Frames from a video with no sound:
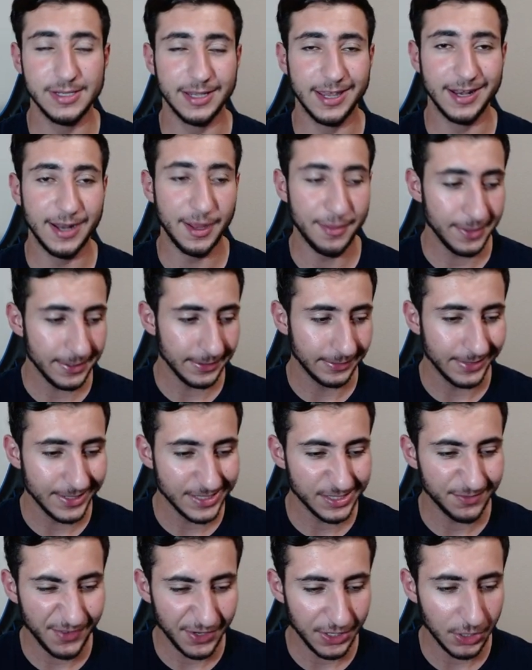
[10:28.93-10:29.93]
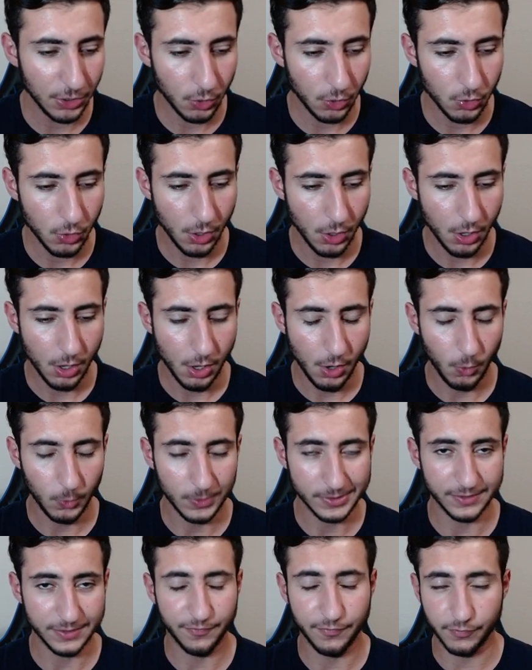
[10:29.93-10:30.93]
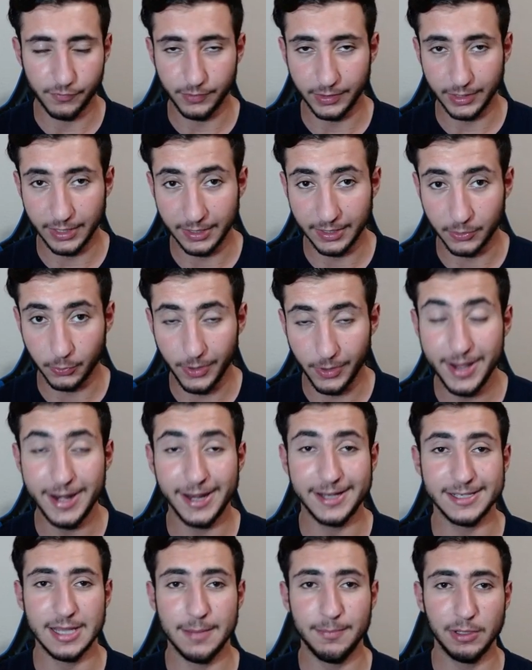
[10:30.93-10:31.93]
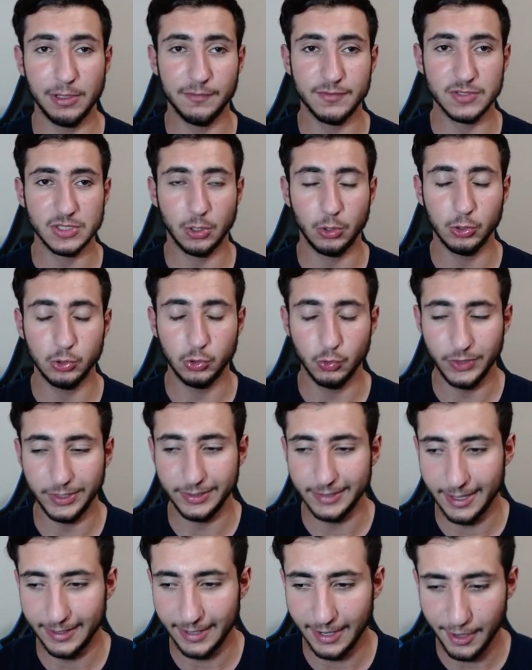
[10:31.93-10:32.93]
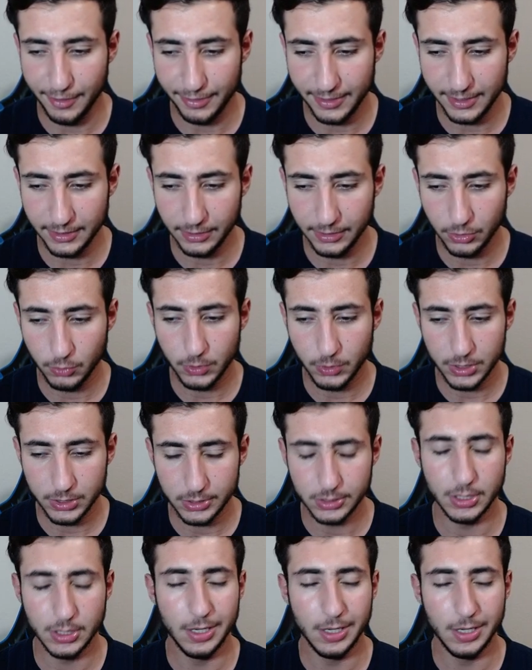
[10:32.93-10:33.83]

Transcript: And I think this video was a great example of Saul doing that. And I think, you know what?